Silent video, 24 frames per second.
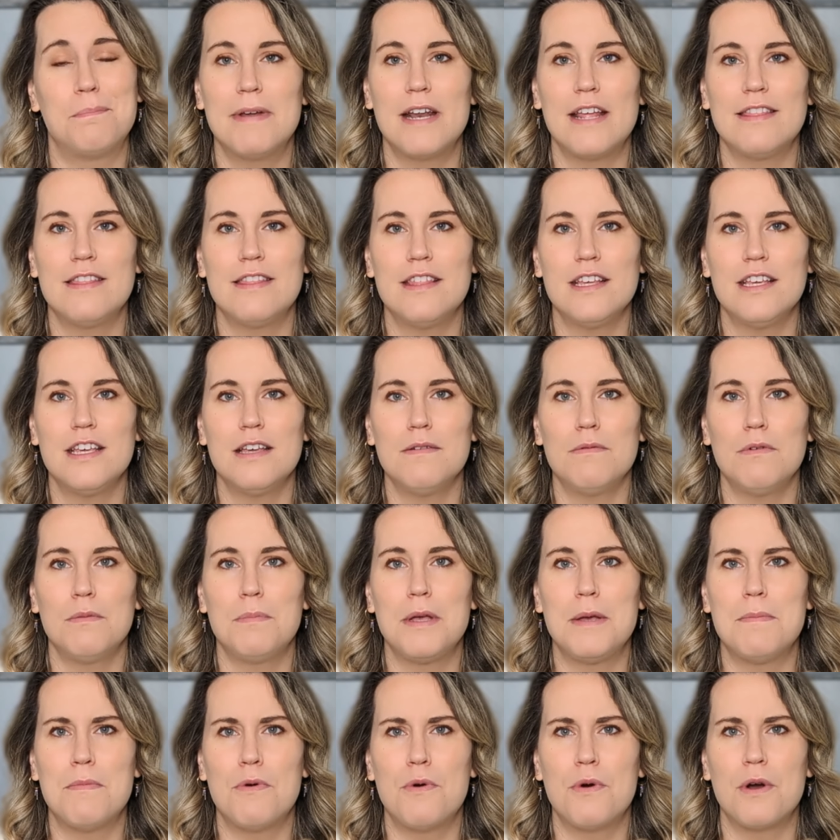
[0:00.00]
but I think it will
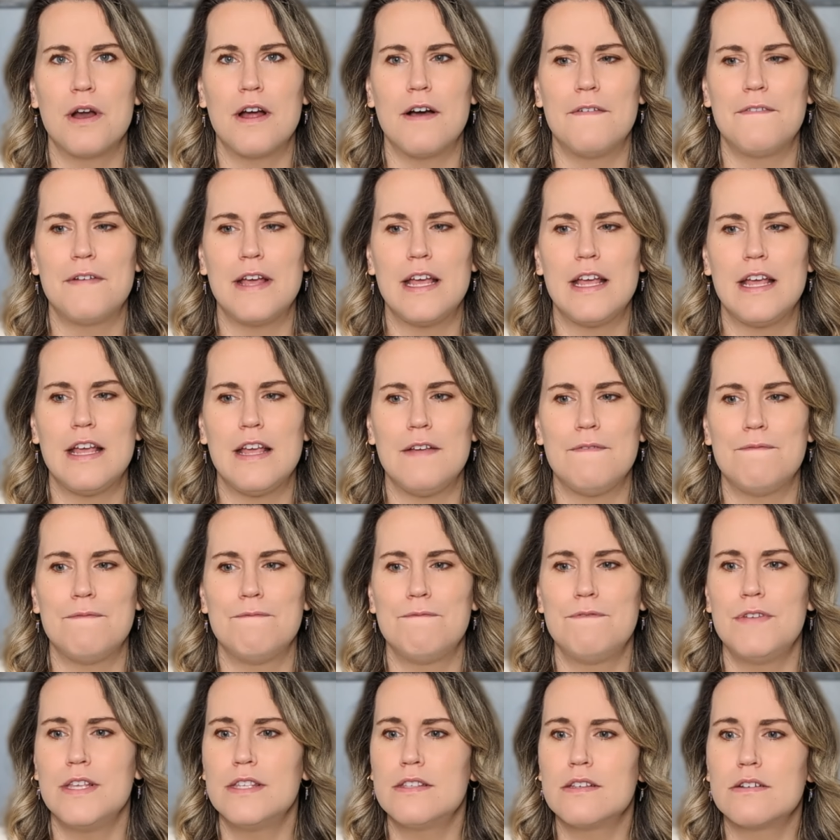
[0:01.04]
be more of a
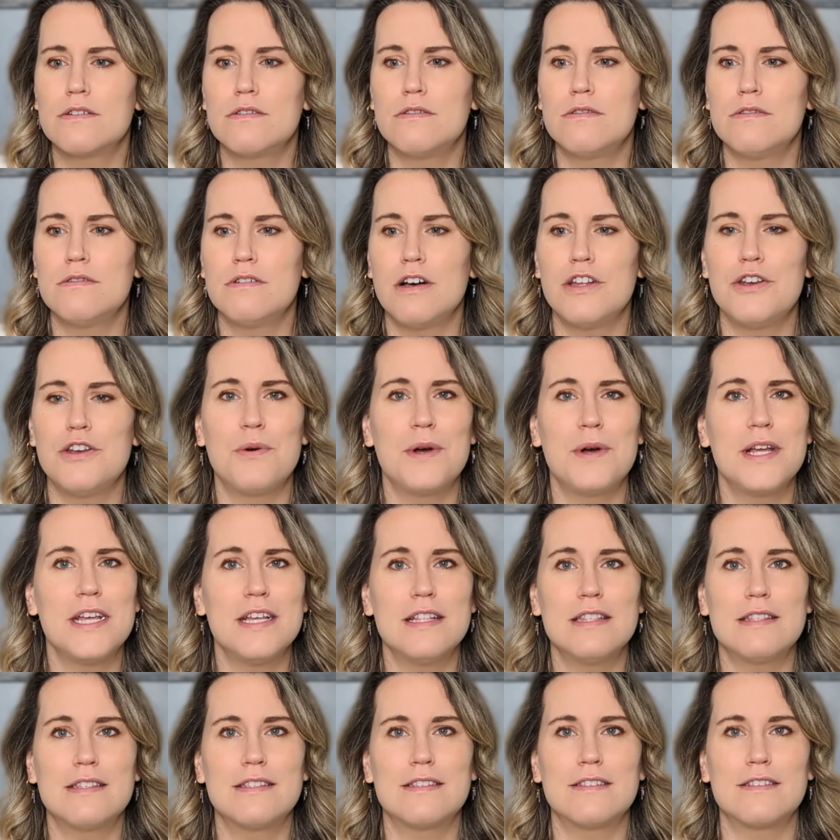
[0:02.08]
physical
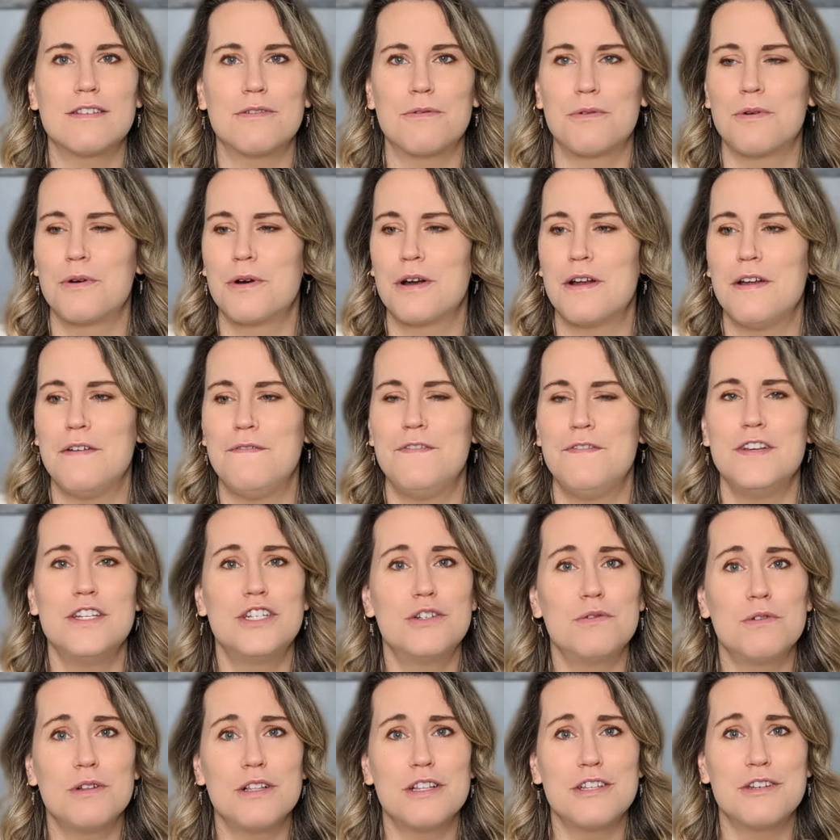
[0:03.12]
annoyance or a
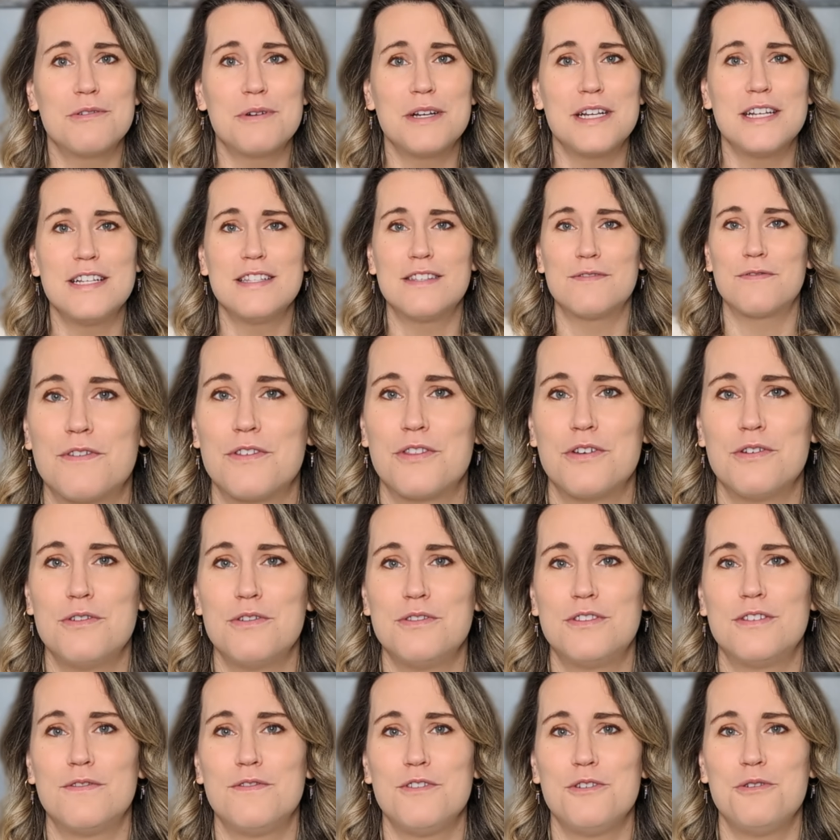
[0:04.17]
visual annoyance for
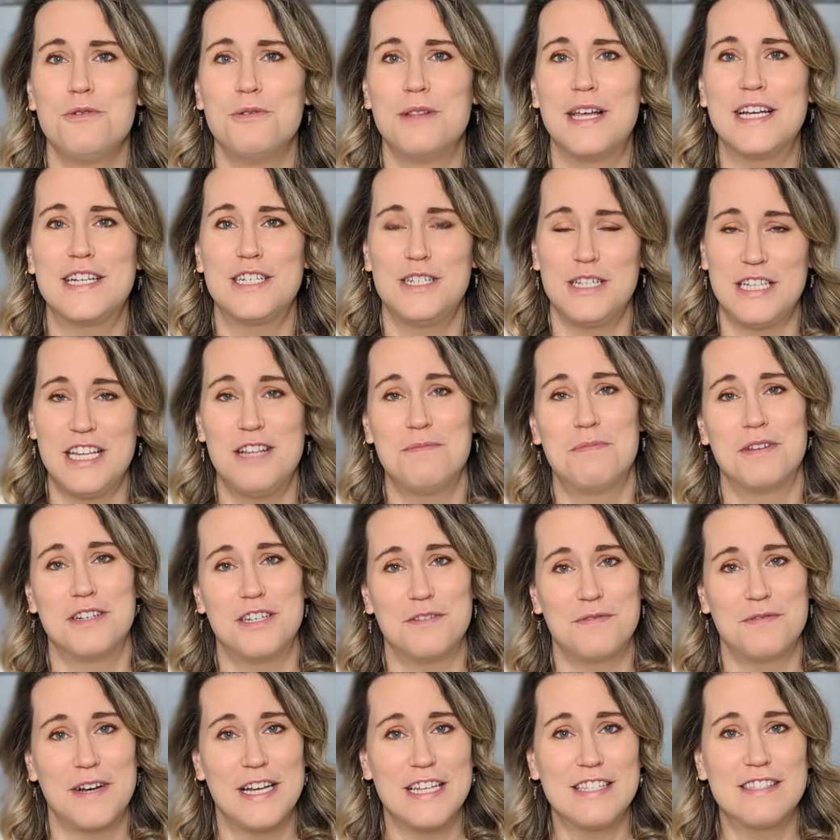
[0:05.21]
those of you who like to keep their
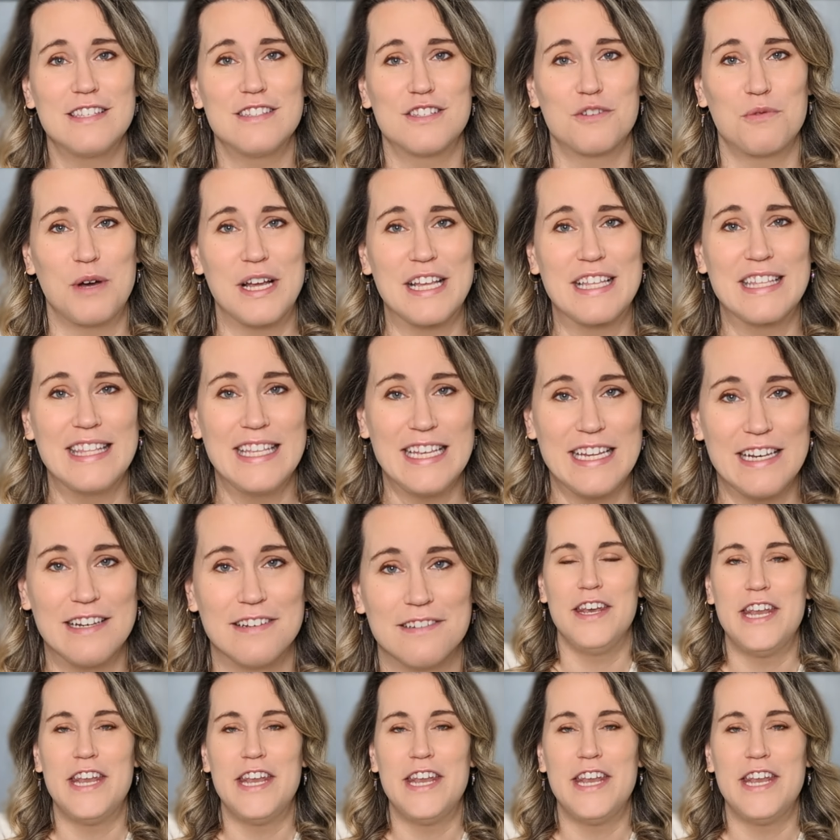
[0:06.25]
devices quite clean.